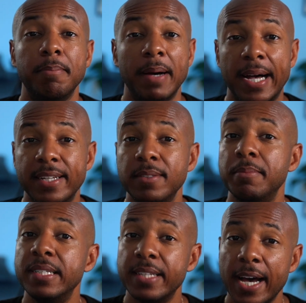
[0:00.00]
Ban
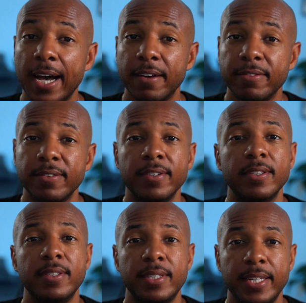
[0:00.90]
means half.
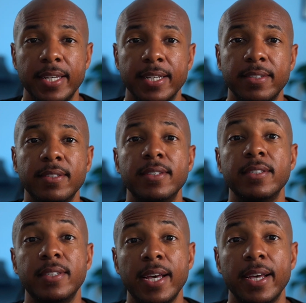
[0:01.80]
Tian
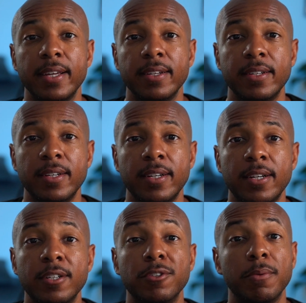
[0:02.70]
is day.
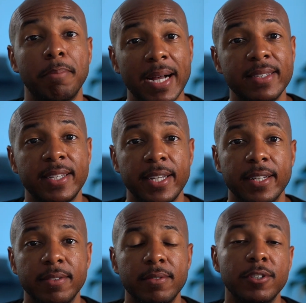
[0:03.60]
So ban
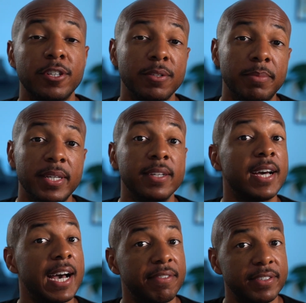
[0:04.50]
tian could be
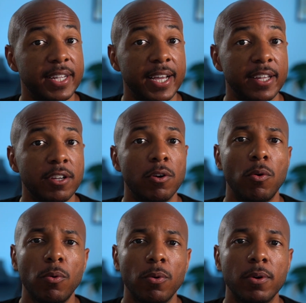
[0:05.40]
half a day
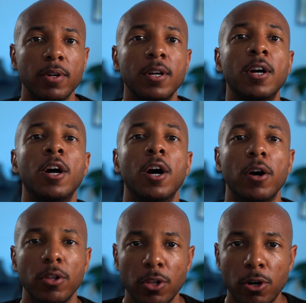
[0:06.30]
or
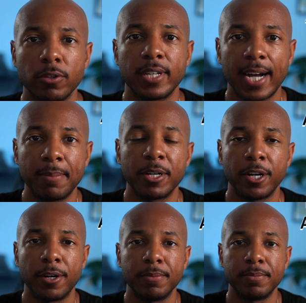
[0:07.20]
a long time.
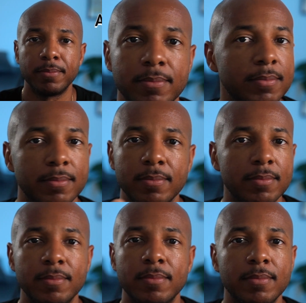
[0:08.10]

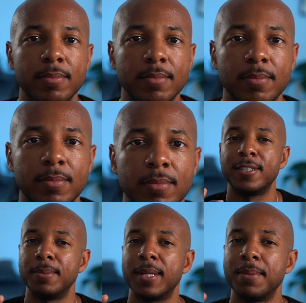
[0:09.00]
Huh?
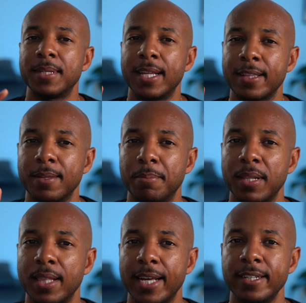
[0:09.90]
Sometimes I like the
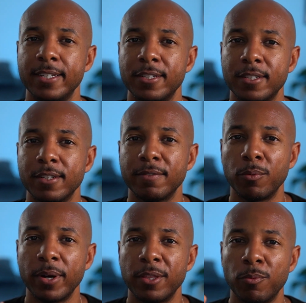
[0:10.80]
politeness of the
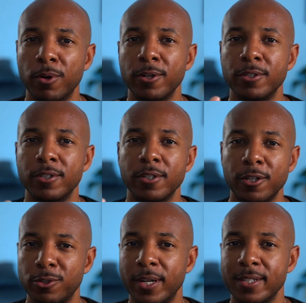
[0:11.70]
way the words
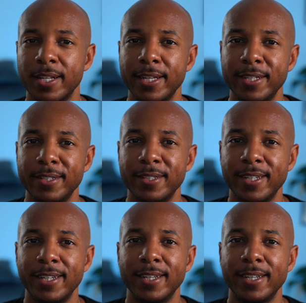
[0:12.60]
are translated.